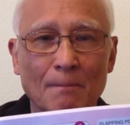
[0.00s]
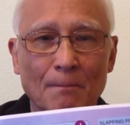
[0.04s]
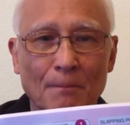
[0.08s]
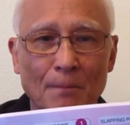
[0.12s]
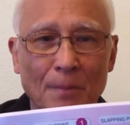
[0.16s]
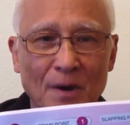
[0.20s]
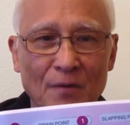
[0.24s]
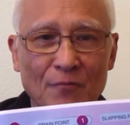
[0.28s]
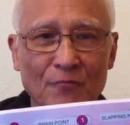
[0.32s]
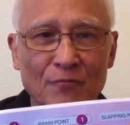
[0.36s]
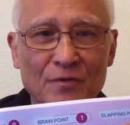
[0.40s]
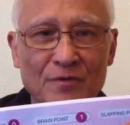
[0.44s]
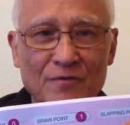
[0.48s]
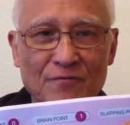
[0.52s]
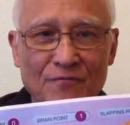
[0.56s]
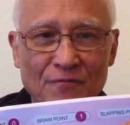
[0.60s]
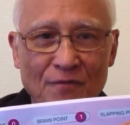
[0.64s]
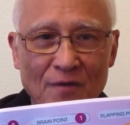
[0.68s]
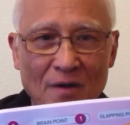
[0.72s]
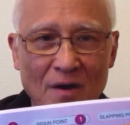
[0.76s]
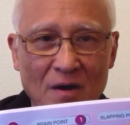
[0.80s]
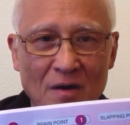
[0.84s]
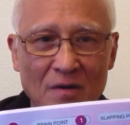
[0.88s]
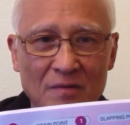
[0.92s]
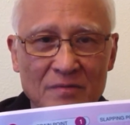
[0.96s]
But we
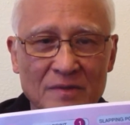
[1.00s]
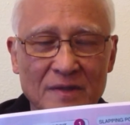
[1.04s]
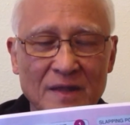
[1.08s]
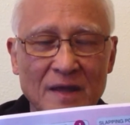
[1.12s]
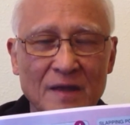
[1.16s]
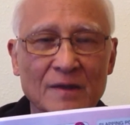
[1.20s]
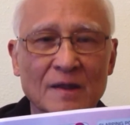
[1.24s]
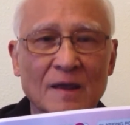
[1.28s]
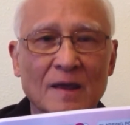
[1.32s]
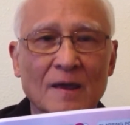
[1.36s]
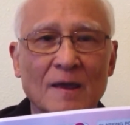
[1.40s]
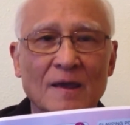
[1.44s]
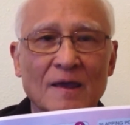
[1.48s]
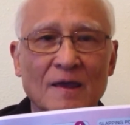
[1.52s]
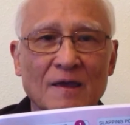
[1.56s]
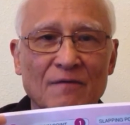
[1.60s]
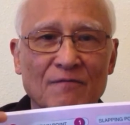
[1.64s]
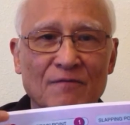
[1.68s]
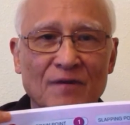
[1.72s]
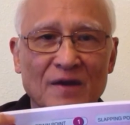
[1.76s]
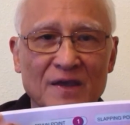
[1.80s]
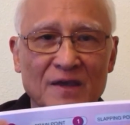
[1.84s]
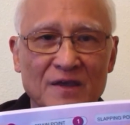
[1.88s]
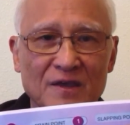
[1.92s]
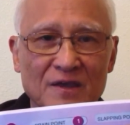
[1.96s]
found that
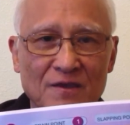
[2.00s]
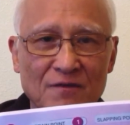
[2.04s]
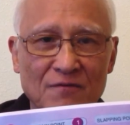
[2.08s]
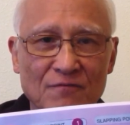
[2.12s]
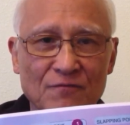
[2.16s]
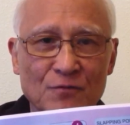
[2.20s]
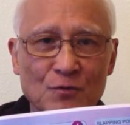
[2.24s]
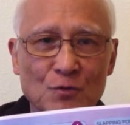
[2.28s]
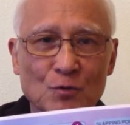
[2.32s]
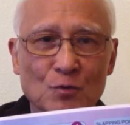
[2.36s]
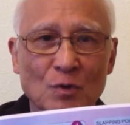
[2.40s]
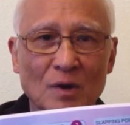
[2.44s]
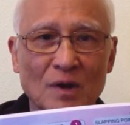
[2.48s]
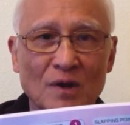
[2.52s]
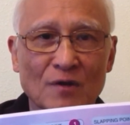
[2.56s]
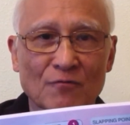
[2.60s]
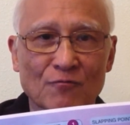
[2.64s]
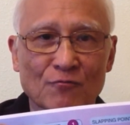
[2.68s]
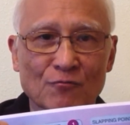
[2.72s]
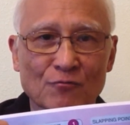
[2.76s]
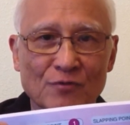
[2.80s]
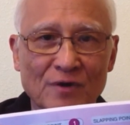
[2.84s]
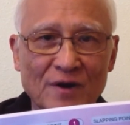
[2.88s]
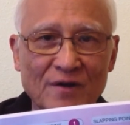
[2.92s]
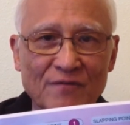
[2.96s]
if I give you a
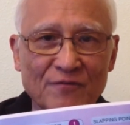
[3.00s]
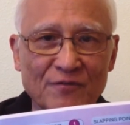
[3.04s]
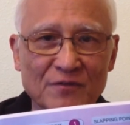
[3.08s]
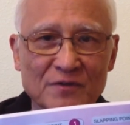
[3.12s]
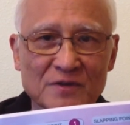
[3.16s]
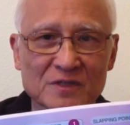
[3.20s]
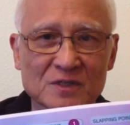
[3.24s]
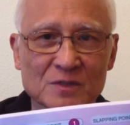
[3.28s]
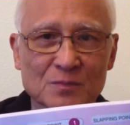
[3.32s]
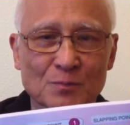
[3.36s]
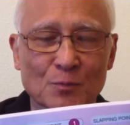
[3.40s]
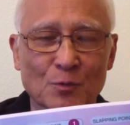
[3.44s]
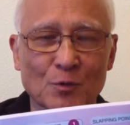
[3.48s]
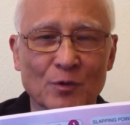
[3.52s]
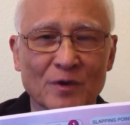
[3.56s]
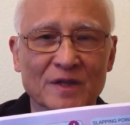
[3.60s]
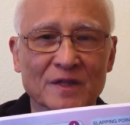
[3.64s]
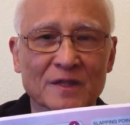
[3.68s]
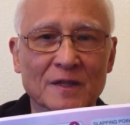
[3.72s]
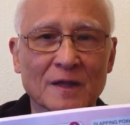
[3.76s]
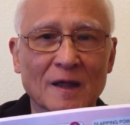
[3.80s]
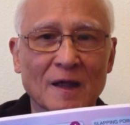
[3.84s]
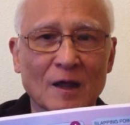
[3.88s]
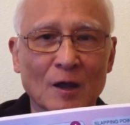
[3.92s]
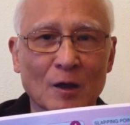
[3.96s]
reference
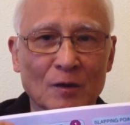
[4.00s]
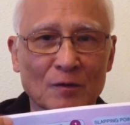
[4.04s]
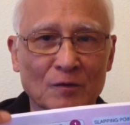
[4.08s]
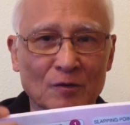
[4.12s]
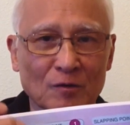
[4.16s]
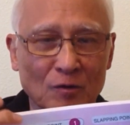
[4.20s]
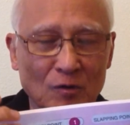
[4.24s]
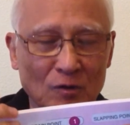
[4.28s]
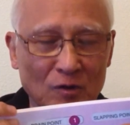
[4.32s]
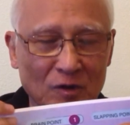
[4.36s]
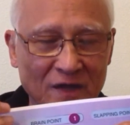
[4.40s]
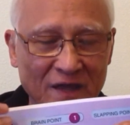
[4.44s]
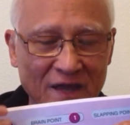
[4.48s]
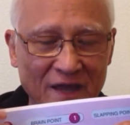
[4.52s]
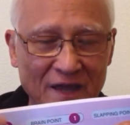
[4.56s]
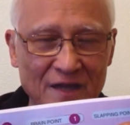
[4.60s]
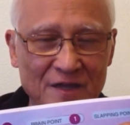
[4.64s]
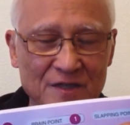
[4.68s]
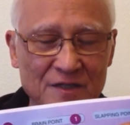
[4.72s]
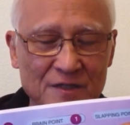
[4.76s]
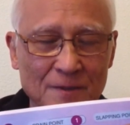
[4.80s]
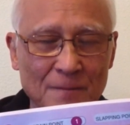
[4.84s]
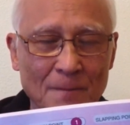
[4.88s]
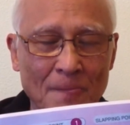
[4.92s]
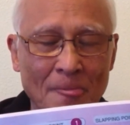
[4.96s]
point and
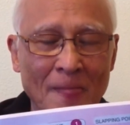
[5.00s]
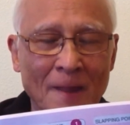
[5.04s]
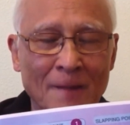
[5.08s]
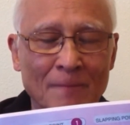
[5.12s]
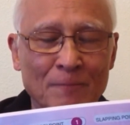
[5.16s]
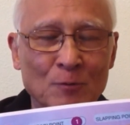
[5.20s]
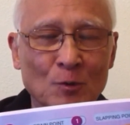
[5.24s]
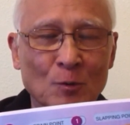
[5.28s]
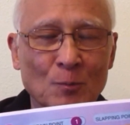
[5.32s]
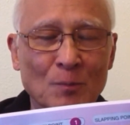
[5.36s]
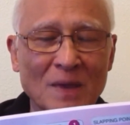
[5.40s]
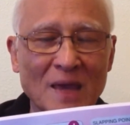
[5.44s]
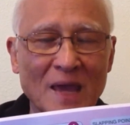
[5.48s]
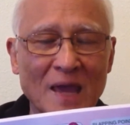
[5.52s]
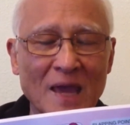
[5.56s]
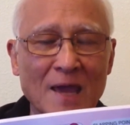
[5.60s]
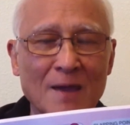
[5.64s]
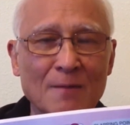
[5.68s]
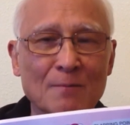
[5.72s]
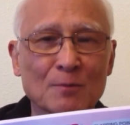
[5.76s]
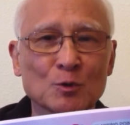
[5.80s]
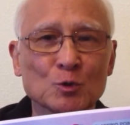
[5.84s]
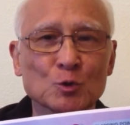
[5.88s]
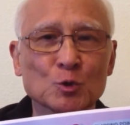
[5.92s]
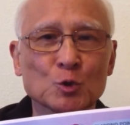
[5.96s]
location, you'll be
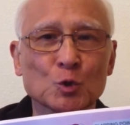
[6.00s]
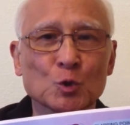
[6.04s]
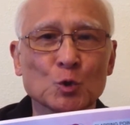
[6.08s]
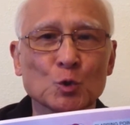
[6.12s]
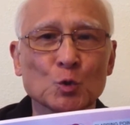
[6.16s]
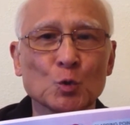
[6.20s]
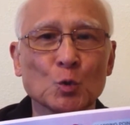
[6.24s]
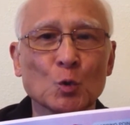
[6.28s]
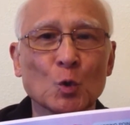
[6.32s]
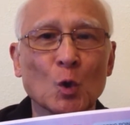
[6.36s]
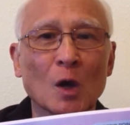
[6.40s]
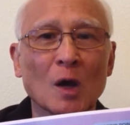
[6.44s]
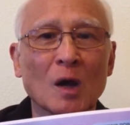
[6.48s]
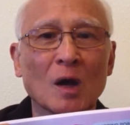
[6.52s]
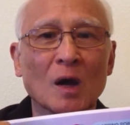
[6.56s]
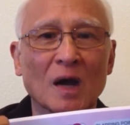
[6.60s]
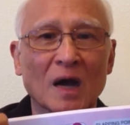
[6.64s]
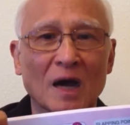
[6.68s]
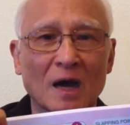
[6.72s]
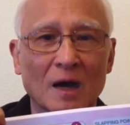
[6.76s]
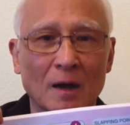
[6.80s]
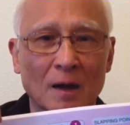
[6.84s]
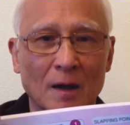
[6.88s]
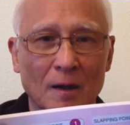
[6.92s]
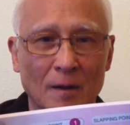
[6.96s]
able to
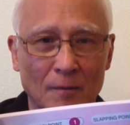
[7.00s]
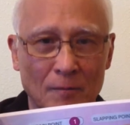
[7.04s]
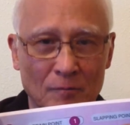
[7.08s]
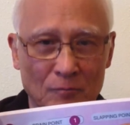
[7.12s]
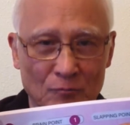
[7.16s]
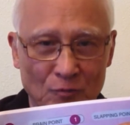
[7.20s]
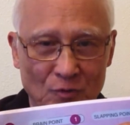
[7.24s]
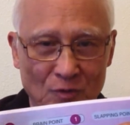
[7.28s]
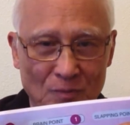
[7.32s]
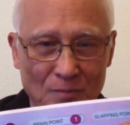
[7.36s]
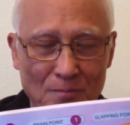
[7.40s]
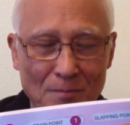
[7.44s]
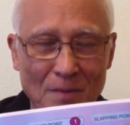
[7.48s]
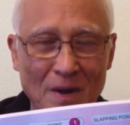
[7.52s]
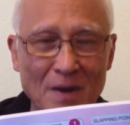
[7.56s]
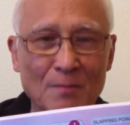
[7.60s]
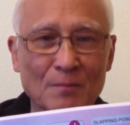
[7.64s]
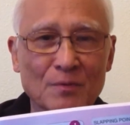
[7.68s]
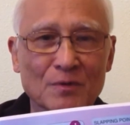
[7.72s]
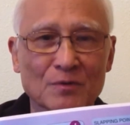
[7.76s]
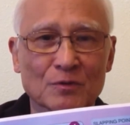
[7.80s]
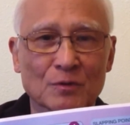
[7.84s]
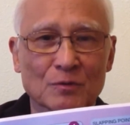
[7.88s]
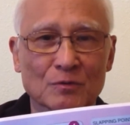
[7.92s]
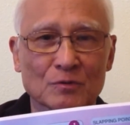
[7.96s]

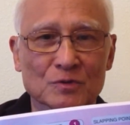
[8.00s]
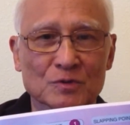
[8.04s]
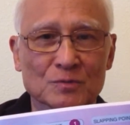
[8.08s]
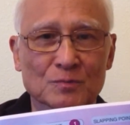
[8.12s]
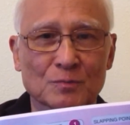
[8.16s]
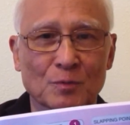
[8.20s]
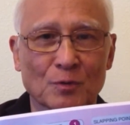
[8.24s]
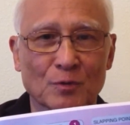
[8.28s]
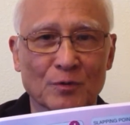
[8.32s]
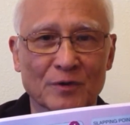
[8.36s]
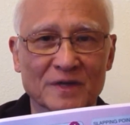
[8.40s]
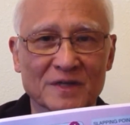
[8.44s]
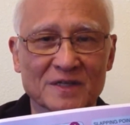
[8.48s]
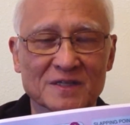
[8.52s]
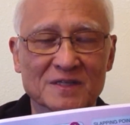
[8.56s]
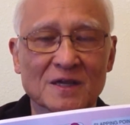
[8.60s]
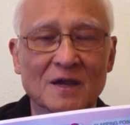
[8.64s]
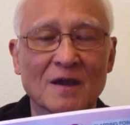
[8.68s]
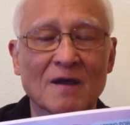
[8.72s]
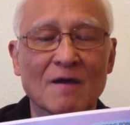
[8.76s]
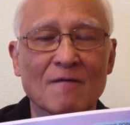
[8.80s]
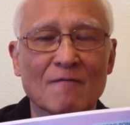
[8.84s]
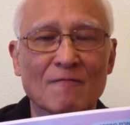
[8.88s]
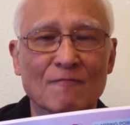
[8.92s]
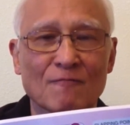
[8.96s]
remember those
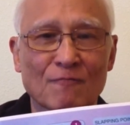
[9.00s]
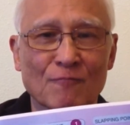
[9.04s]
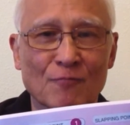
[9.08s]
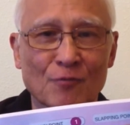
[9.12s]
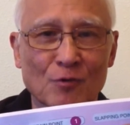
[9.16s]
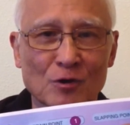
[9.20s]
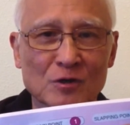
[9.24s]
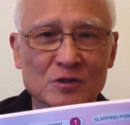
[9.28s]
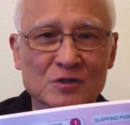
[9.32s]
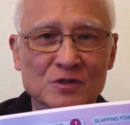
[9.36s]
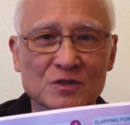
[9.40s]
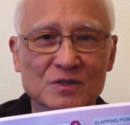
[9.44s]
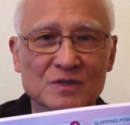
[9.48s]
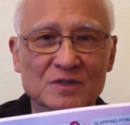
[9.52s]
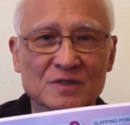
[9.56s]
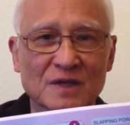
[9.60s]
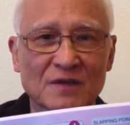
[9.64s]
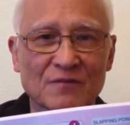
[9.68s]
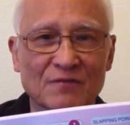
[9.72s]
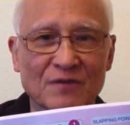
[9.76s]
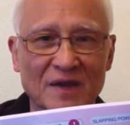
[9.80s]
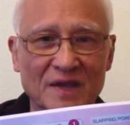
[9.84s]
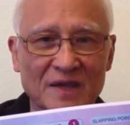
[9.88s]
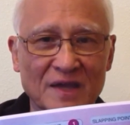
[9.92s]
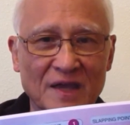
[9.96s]
points versus
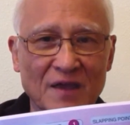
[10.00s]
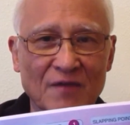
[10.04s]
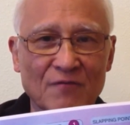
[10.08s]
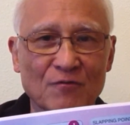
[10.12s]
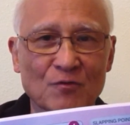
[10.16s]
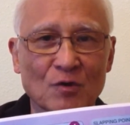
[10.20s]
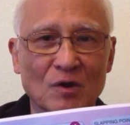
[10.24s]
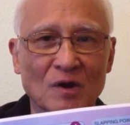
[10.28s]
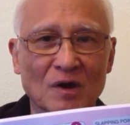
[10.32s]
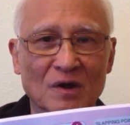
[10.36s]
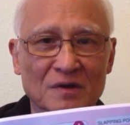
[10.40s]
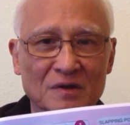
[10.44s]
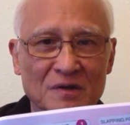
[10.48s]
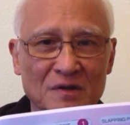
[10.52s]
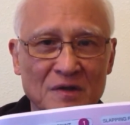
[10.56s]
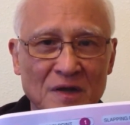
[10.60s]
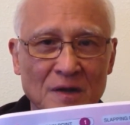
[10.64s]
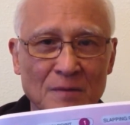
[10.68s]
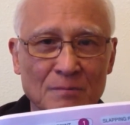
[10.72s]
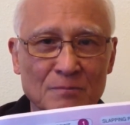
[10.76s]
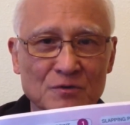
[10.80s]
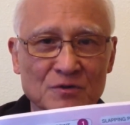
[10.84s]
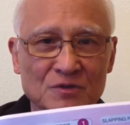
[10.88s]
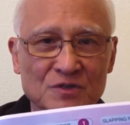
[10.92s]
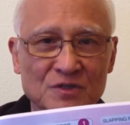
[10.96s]
if I gave you a
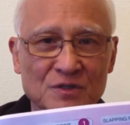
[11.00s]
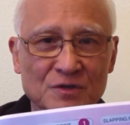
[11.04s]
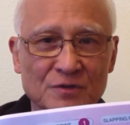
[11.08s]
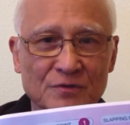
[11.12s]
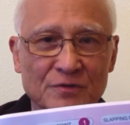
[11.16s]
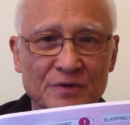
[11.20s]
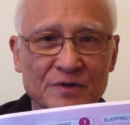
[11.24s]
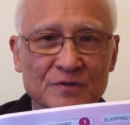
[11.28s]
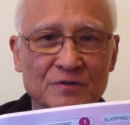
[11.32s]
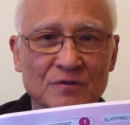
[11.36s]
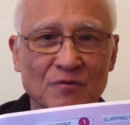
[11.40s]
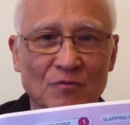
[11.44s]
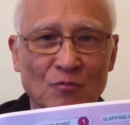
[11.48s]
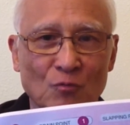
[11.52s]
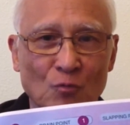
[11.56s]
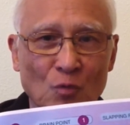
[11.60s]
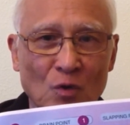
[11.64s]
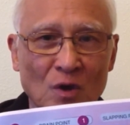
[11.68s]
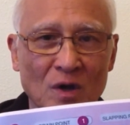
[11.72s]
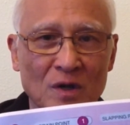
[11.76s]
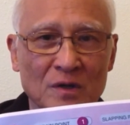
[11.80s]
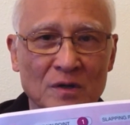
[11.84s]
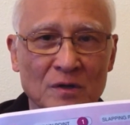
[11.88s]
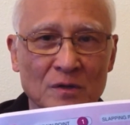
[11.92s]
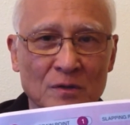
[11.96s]
number series of
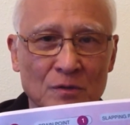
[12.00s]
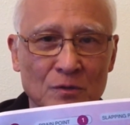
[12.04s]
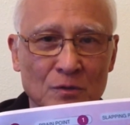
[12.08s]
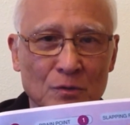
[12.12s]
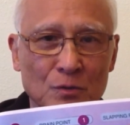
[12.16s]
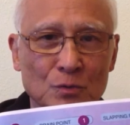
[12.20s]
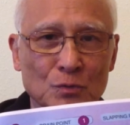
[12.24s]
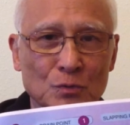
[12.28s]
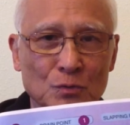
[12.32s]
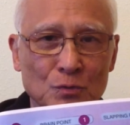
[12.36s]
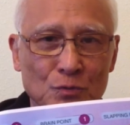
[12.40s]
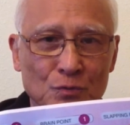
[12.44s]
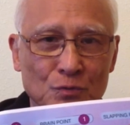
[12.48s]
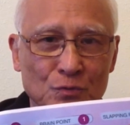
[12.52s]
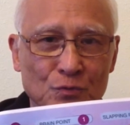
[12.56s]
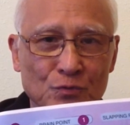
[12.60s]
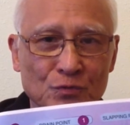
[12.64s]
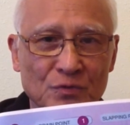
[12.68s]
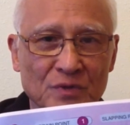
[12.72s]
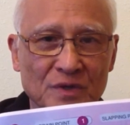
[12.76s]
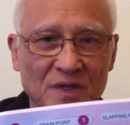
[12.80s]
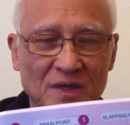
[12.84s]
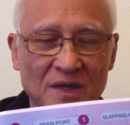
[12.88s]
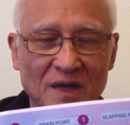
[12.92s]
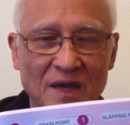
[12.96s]
1, 2,
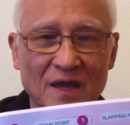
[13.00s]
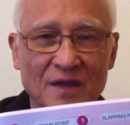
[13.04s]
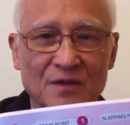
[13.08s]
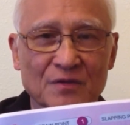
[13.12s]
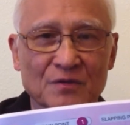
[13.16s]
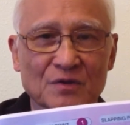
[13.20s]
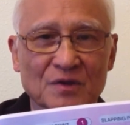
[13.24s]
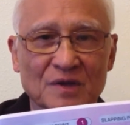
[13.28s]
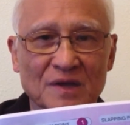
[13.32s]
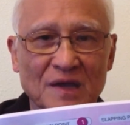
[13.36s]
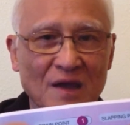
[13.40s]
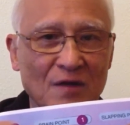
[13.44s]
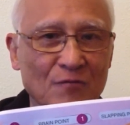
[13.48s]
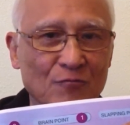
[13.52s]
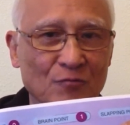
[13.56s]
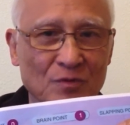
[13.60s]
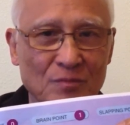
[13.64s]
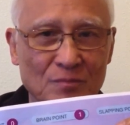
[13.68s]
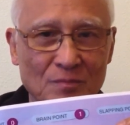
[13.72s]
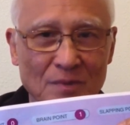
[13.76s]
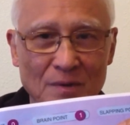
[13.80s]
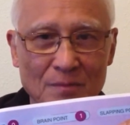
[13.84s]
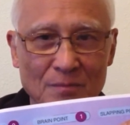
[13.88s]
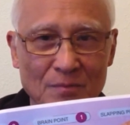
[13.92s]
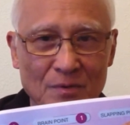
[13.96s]
3 and you can't
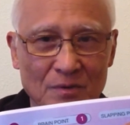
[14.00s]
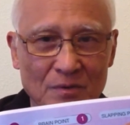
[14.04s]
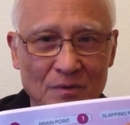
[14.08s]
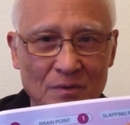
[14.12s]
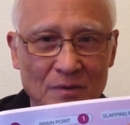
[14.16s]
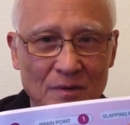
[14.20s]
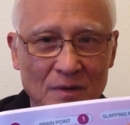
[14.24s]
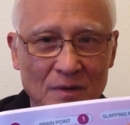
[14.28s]
remember.